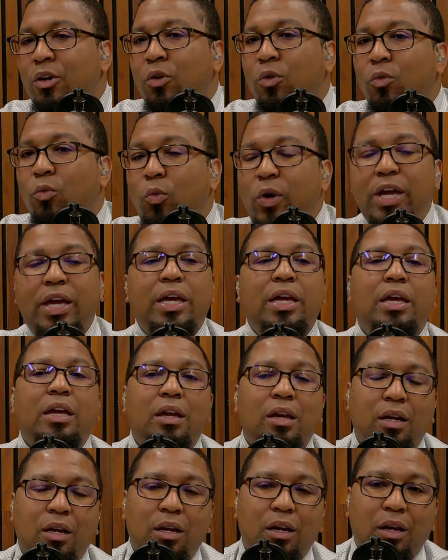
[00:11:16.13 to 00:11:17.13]

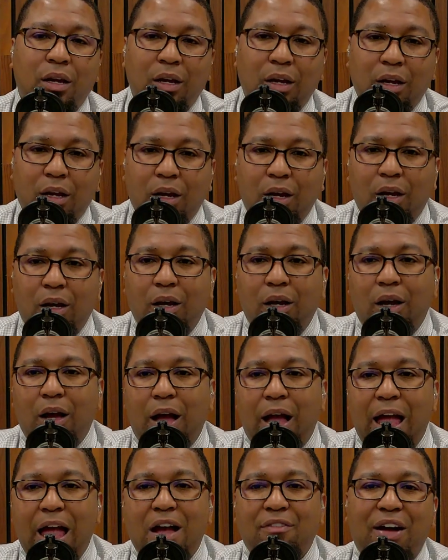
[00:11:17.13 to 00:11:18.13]
We
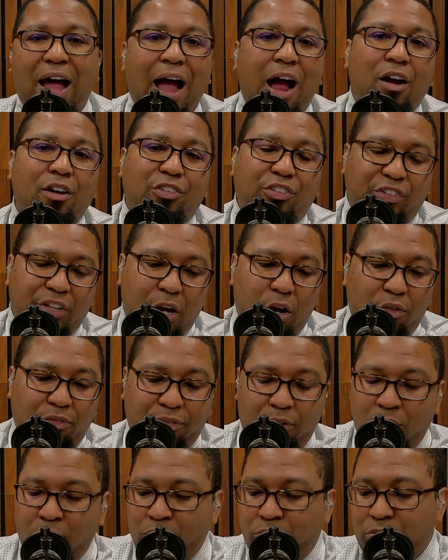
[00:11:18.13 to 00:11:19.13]
have our cell
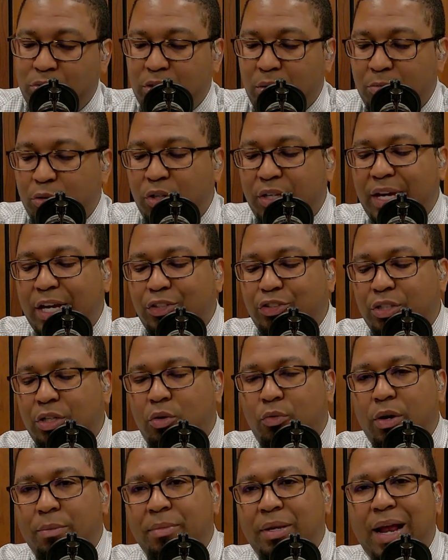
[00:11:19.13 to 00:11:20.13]
phone communication
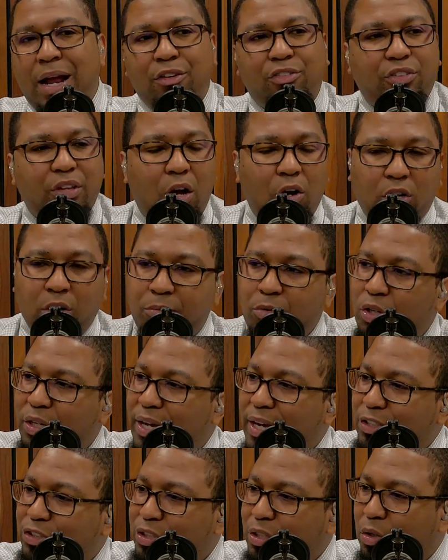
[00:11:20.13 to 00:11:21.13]
equipment, our cell
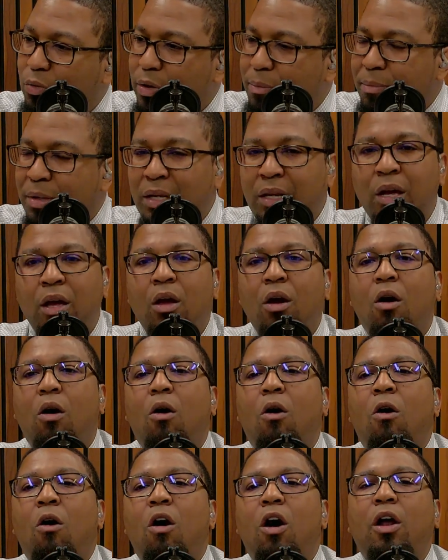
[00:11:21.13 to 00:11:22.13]
communication equipment
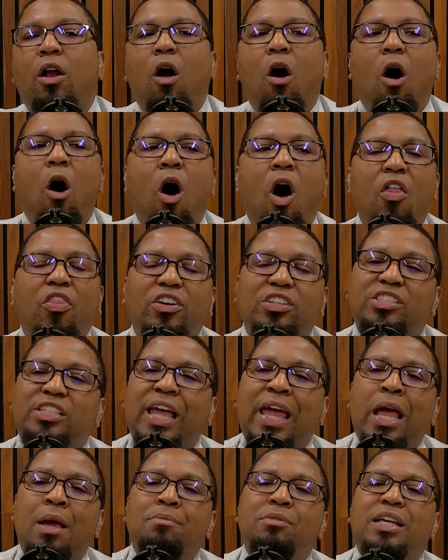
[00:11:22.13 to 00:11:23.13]
on all the
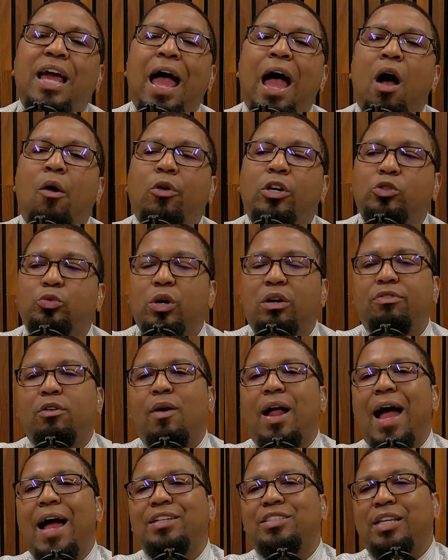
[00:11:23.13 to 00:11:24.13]
same towers where
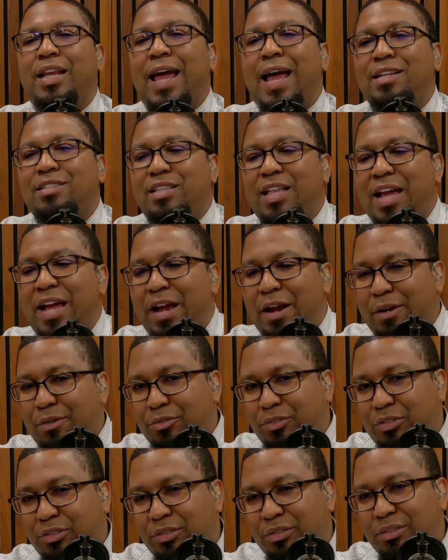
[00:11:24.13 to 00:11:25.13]
Verizon has
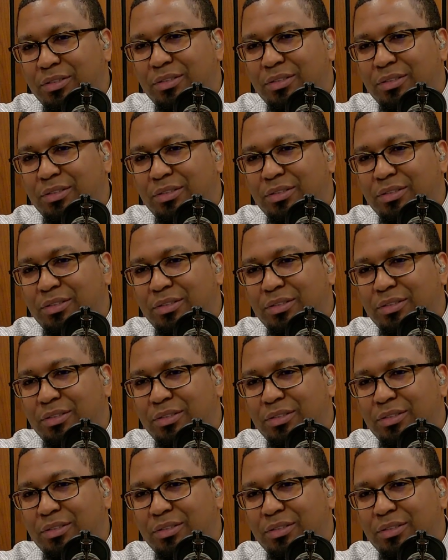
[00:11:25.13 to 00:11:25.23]
theirs.